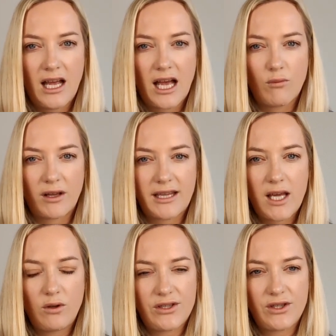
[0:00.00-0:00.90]
And what they
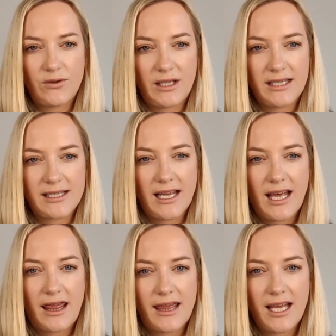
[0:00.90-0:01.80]
will do is
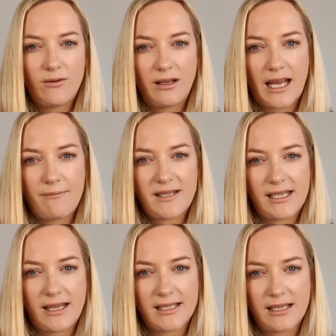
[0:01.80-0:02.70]
they will empty
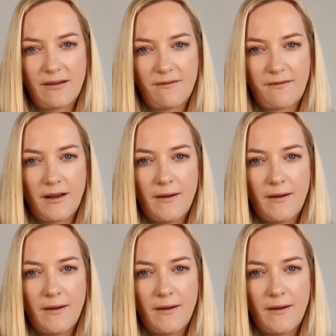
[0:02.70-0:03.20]
this lymph